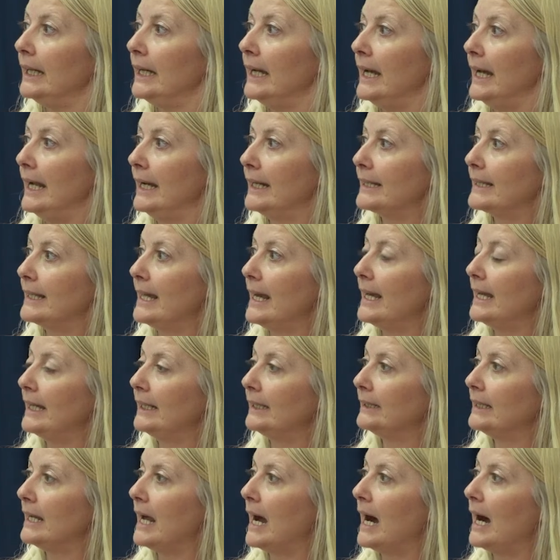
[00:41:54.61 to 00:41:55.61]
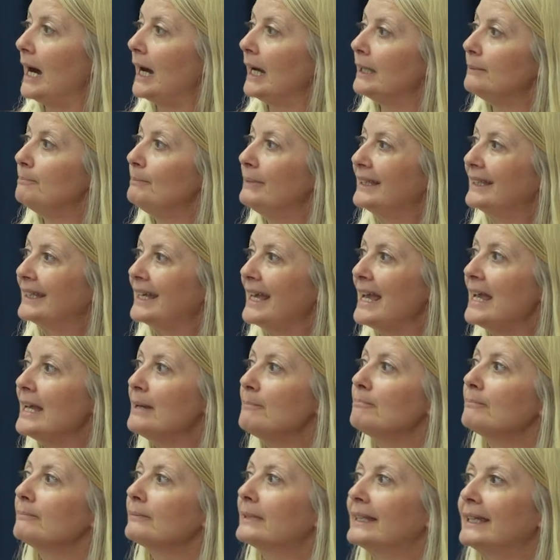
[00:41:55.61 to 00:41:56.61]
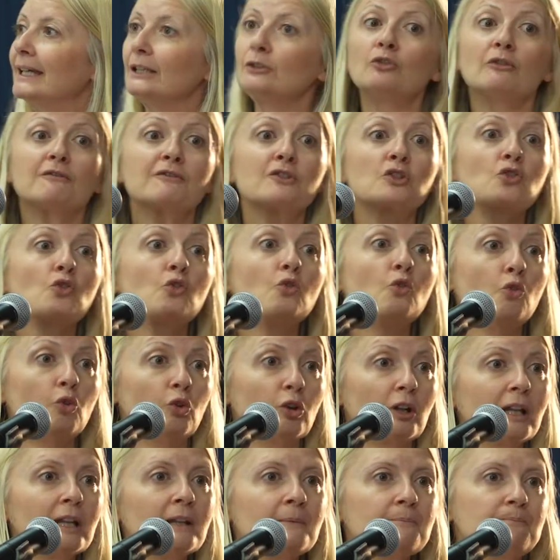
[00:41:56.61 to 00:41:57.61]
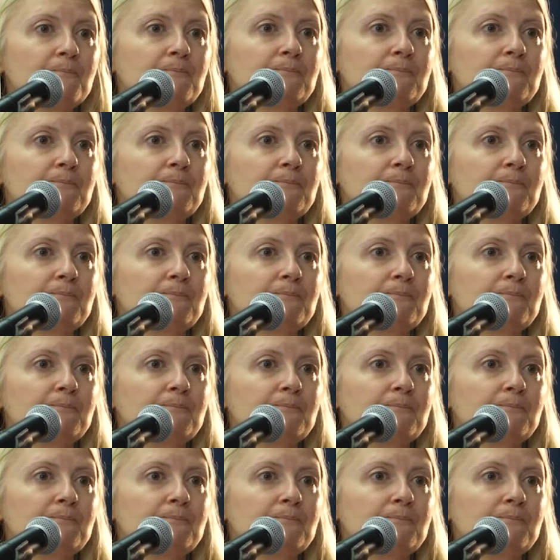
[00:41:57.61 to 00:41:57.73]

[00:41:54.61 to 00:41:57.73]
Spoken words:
And then I became head of school.